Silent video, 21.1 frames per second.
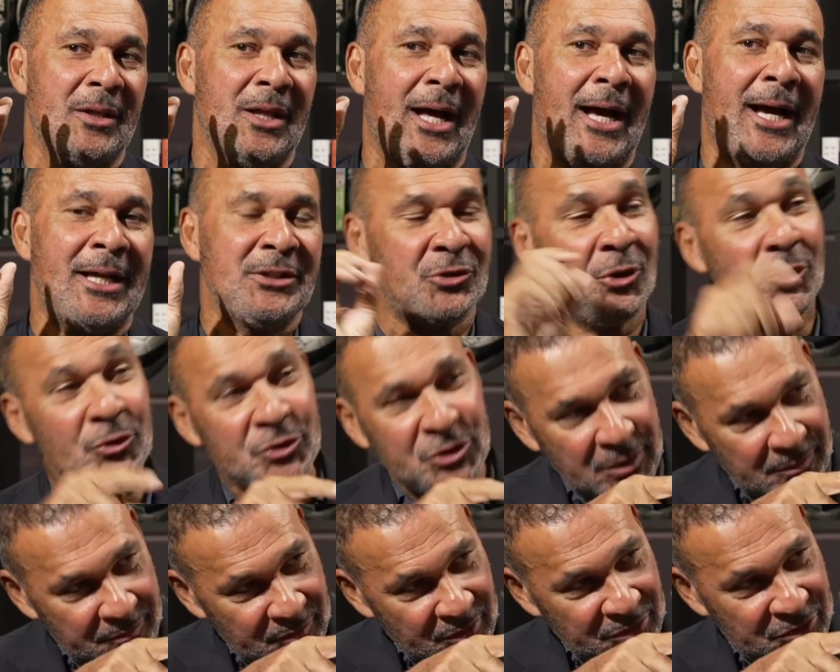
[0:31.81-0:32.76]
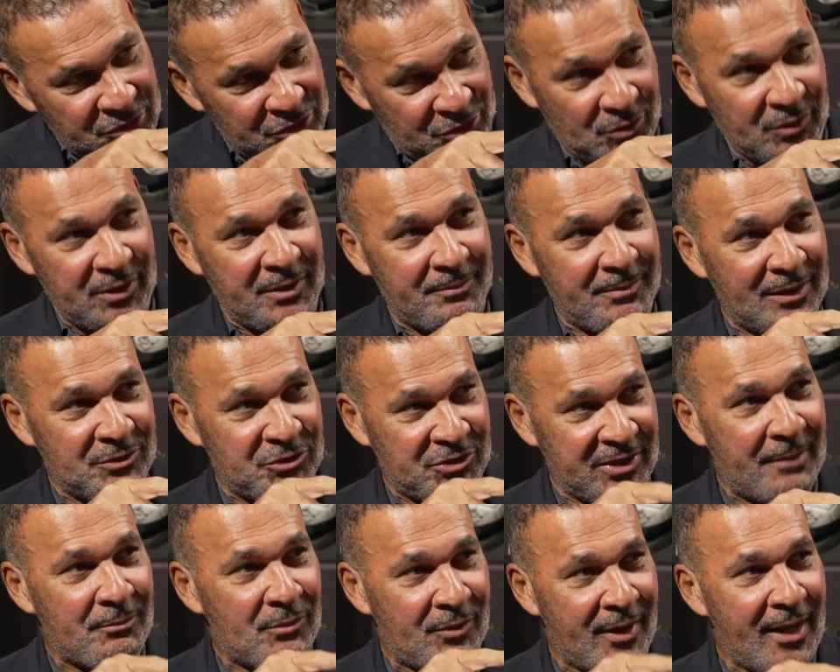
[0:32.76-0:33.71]
I told you the story about
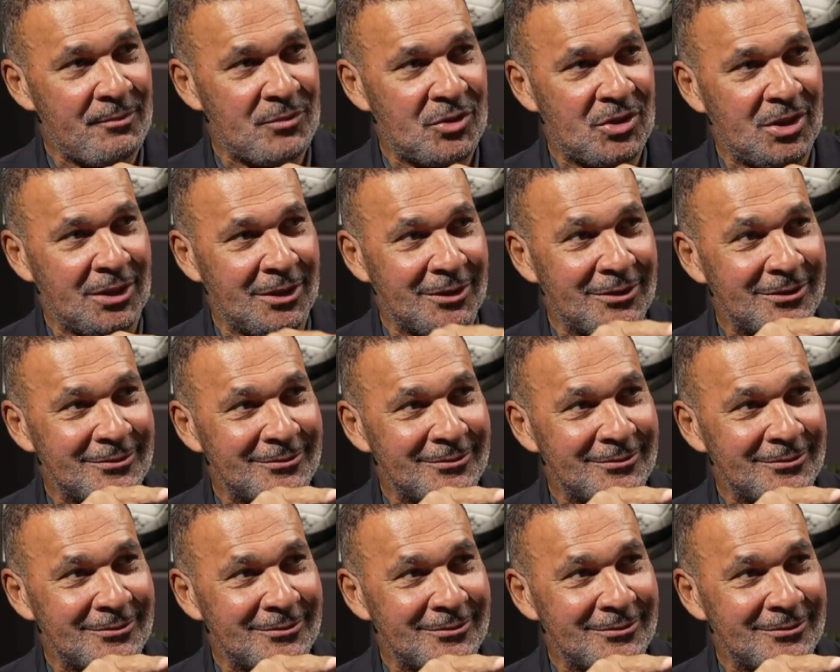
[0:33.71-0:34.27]
Sam Ramsey.